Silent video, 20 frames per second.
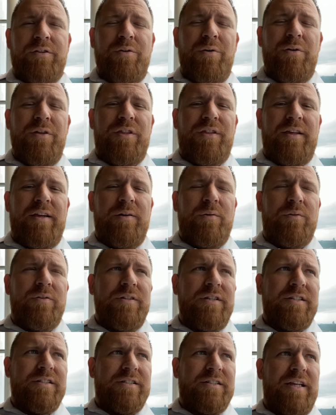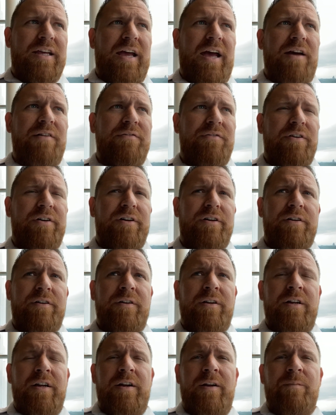The only thing is they have
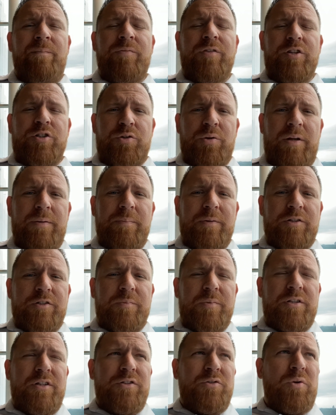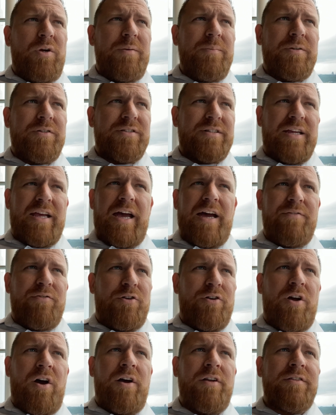the treadmills, but the treadmills they have are
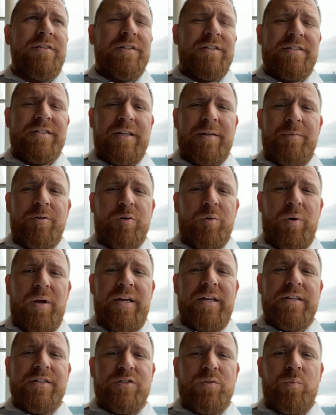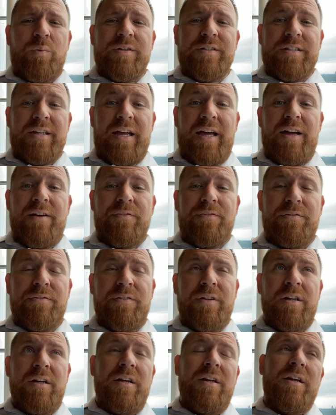not the same grade as the ones they have
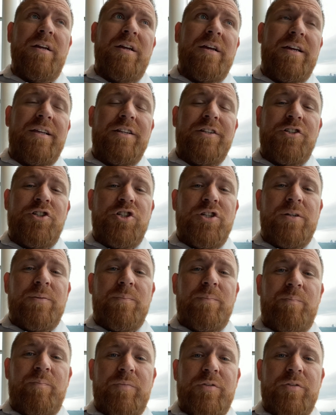in the gym.